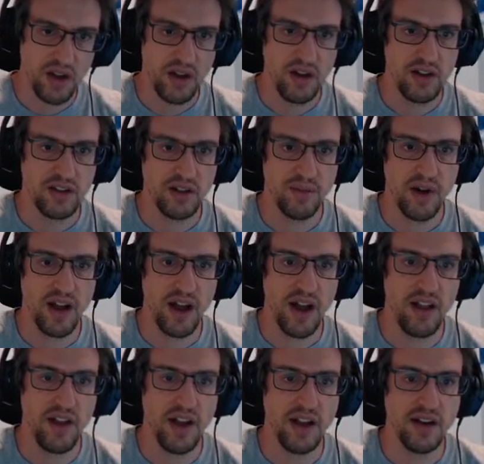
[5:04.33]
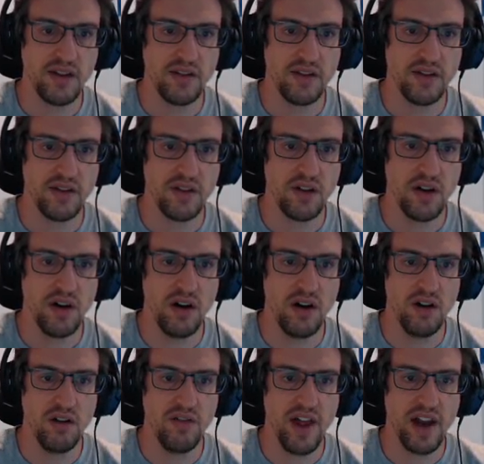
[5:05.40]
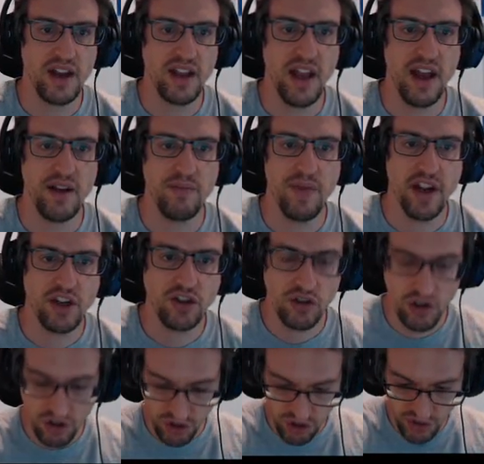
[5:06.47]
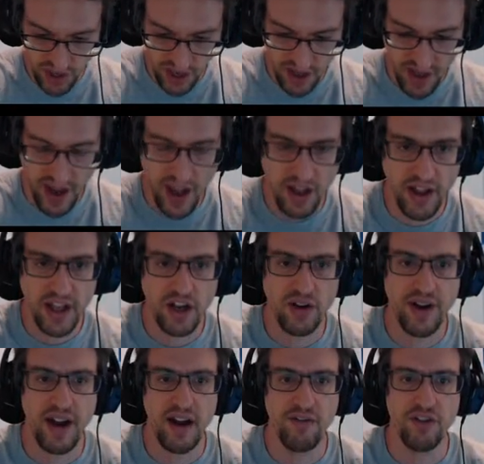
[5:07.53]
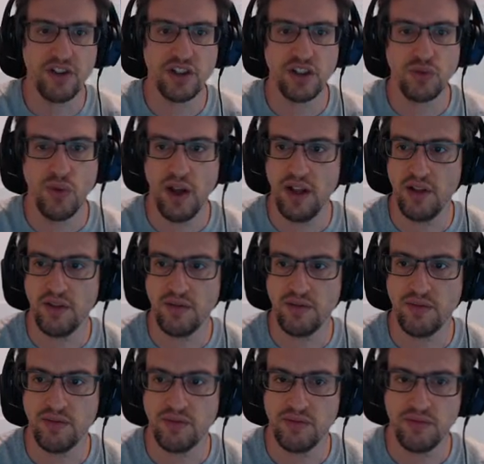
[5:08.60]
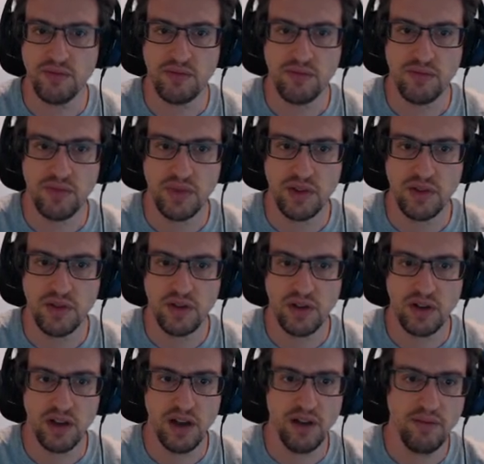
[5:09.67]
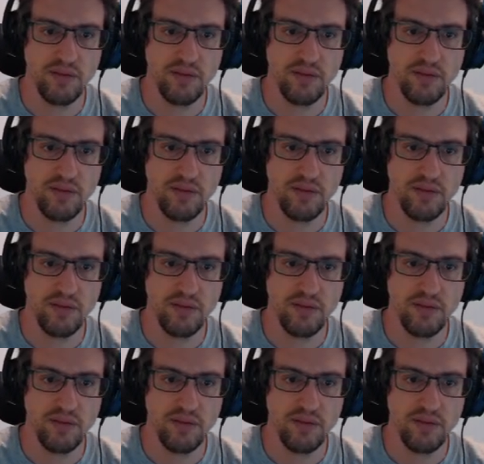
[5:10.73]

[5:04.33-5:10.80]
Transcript: So I'm going to highlight all of that again. Make sure you do not highlight your average as well. Okay.